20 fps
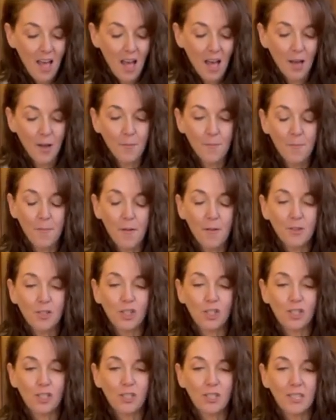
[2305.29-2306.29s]
Um,
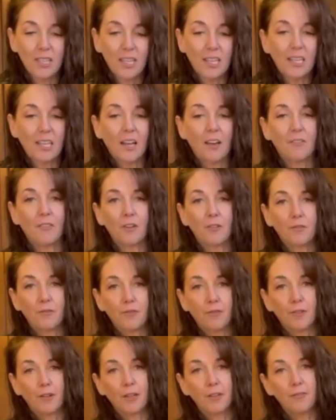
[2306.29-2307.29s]
just think of a
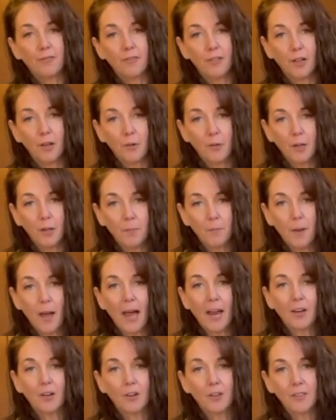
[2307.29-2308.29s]
free flowing
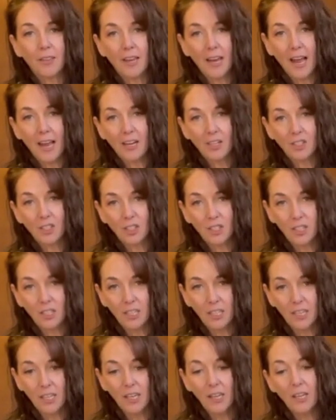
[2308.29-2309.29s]
batter that
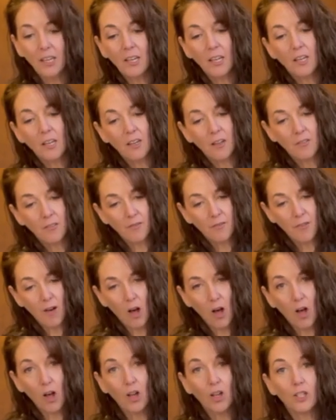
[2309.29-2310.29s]
actually
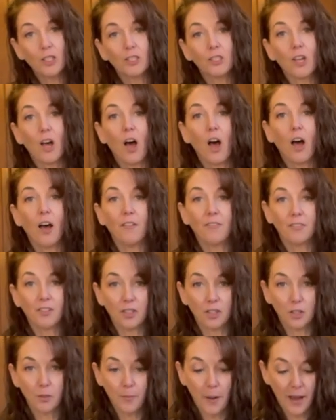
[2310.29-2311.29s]
falls off
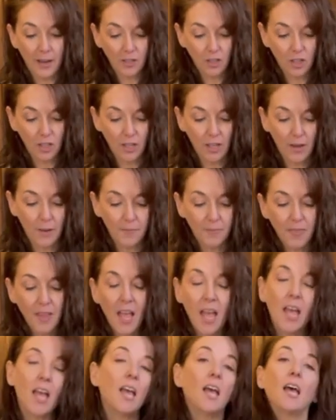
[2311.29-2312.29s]
your spatula.
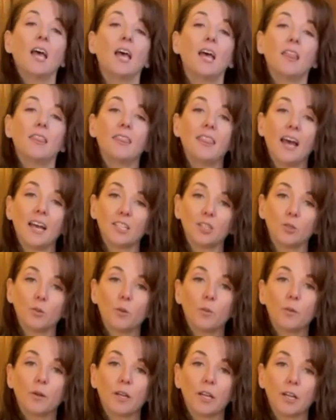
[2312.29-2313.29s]
That's
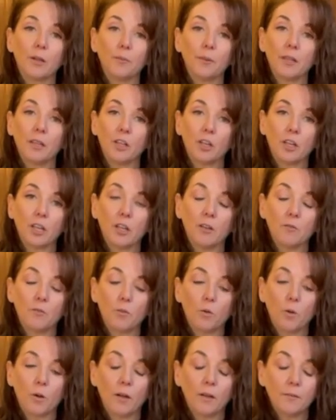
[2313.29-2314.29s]
what we're gonna be looking
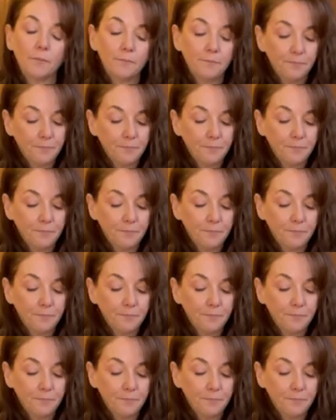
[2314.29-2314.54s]
for.